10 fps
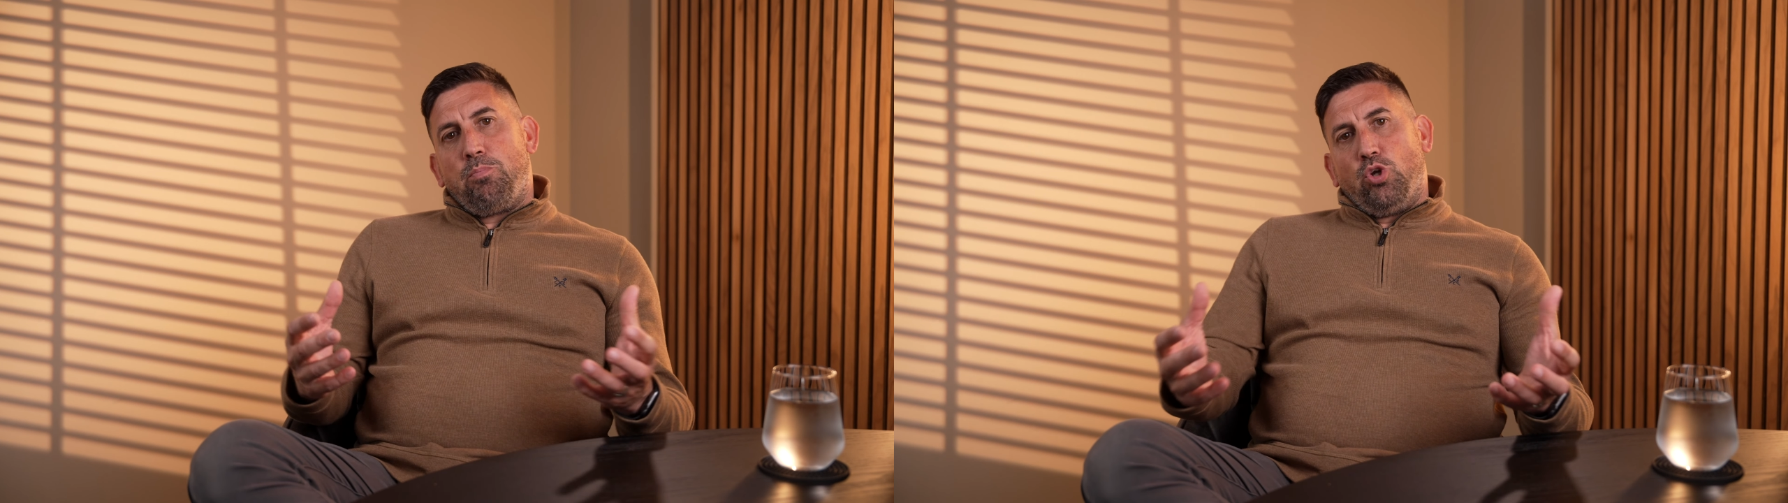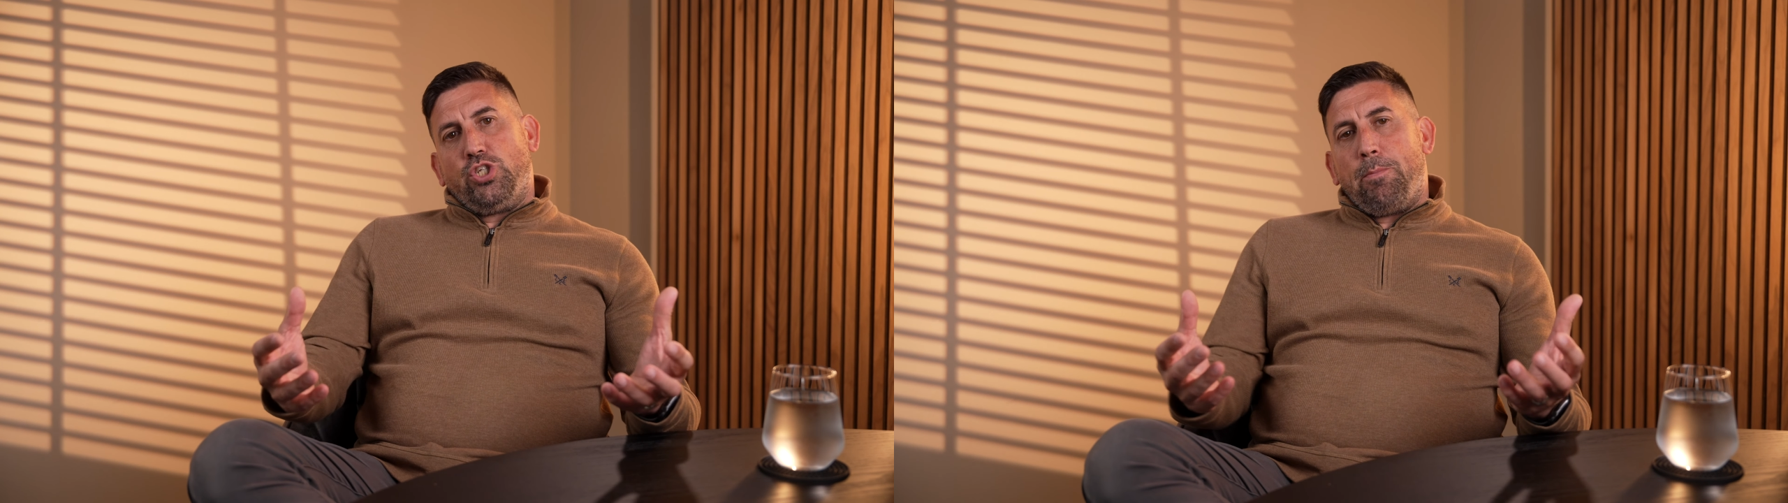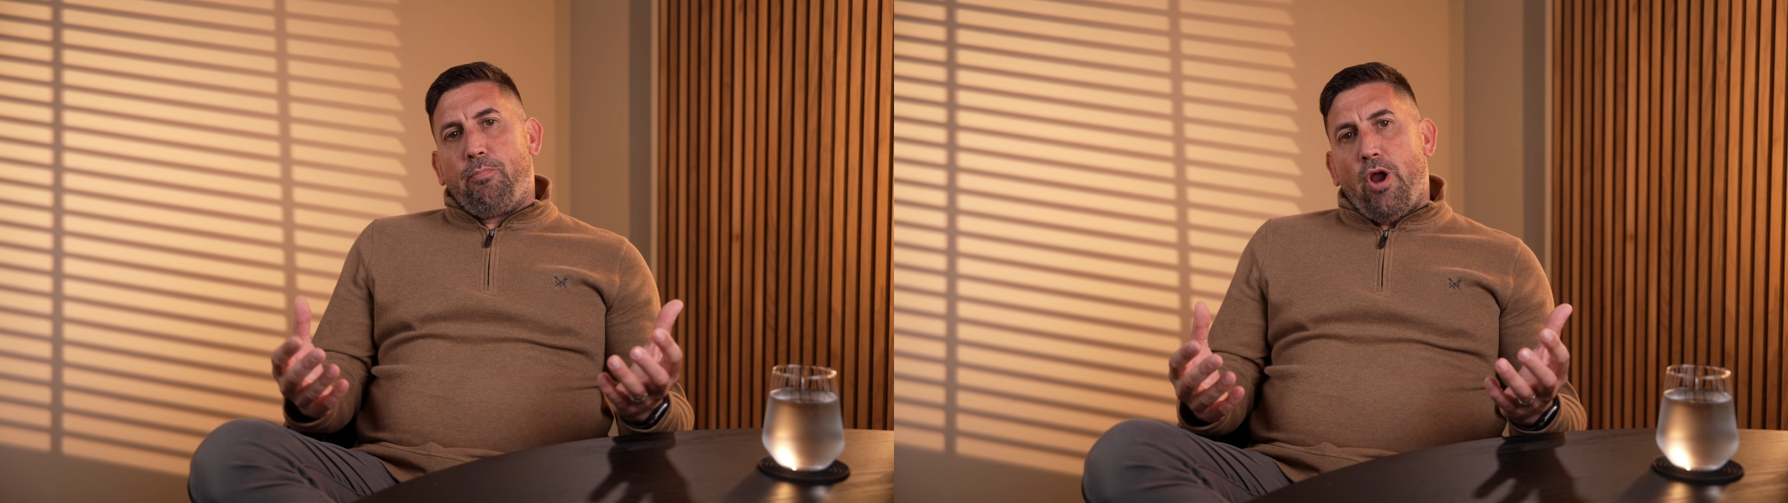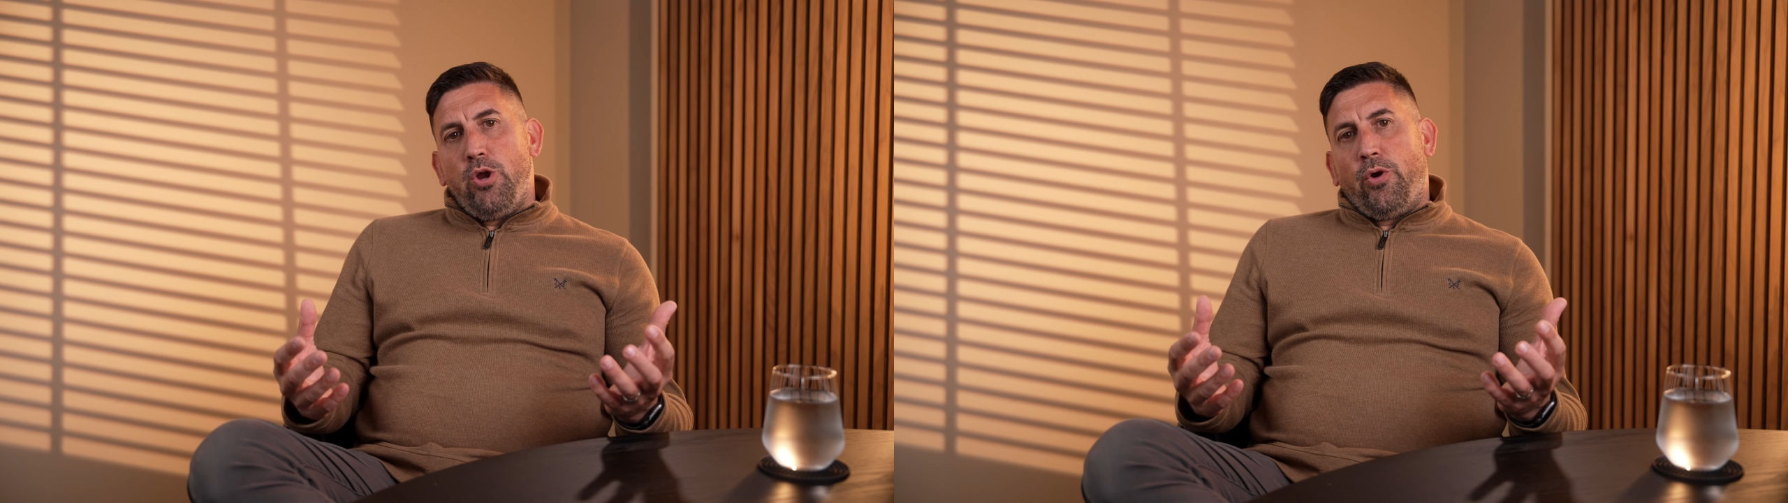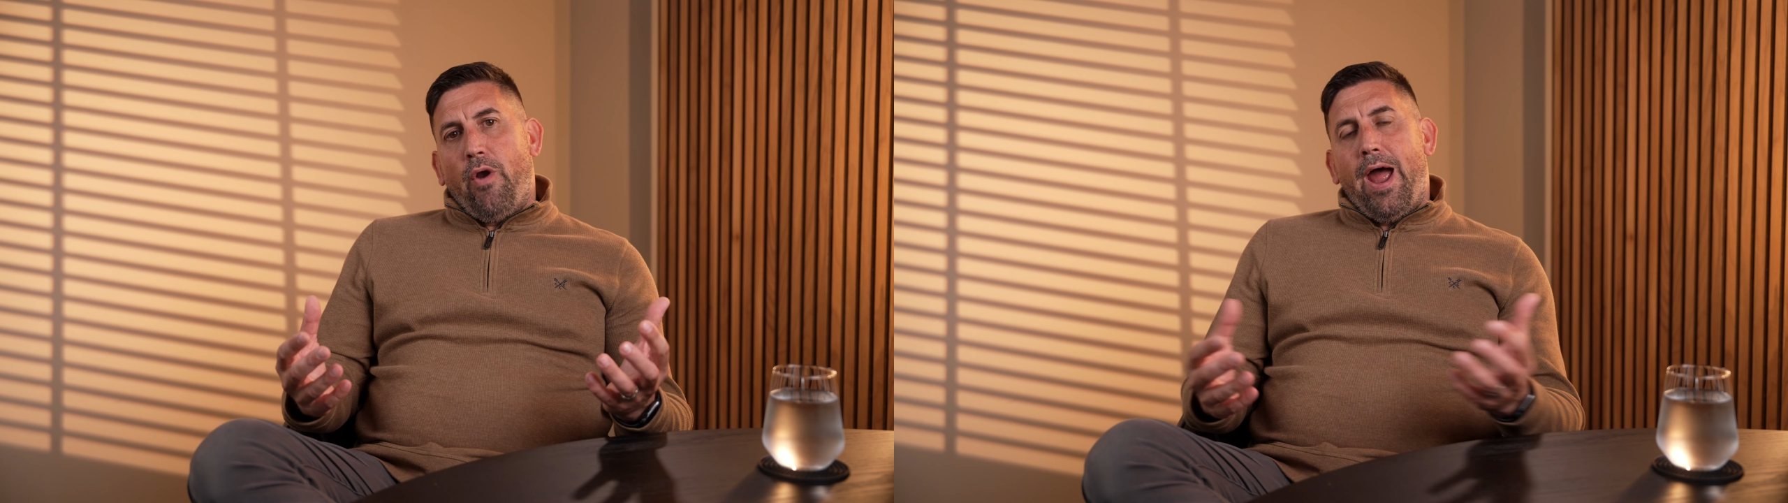project
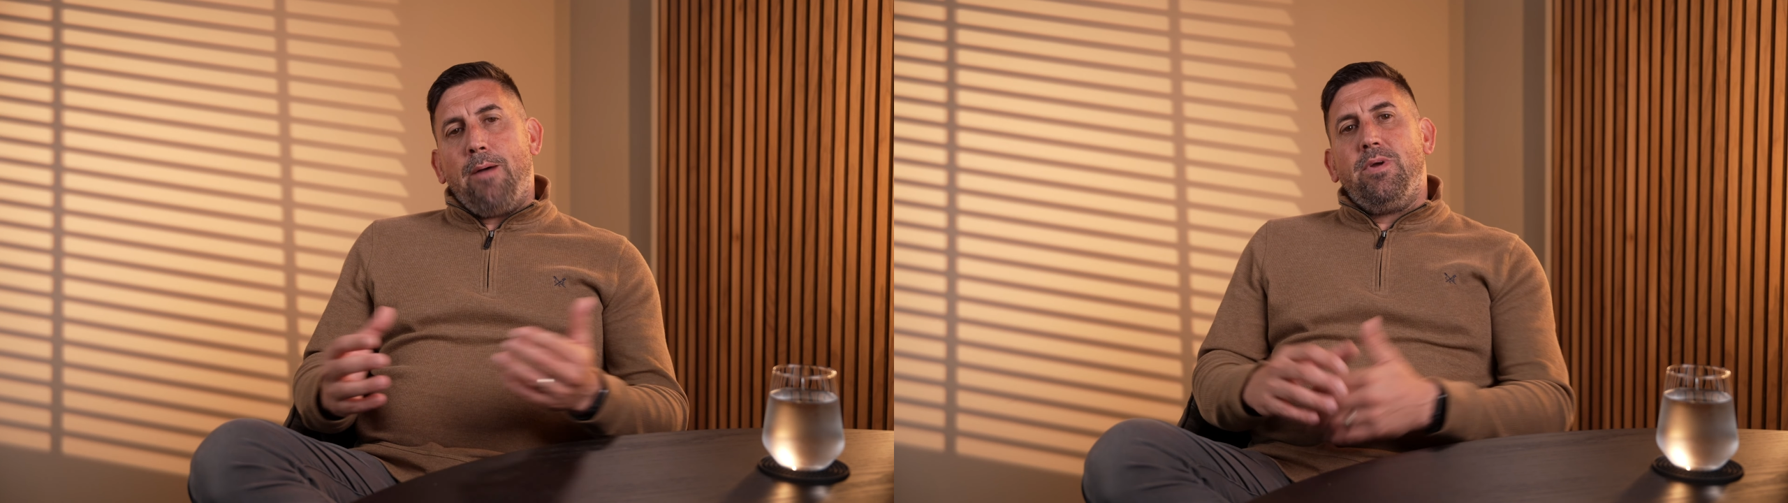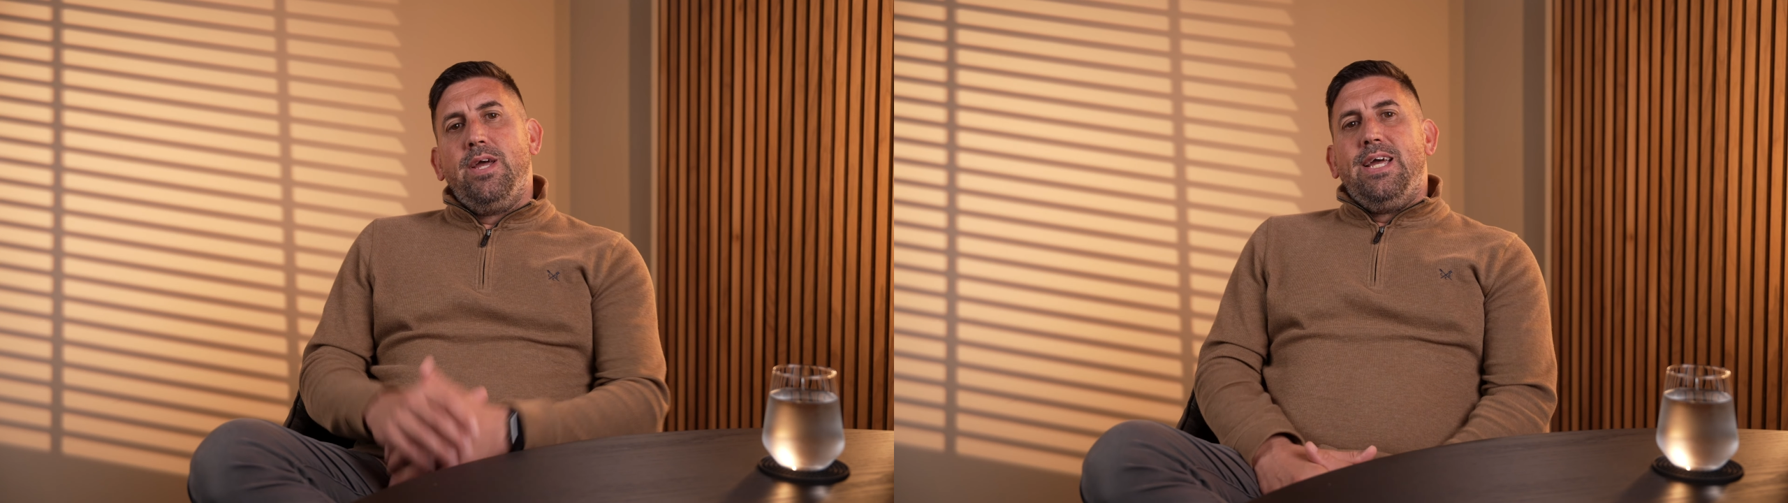programme,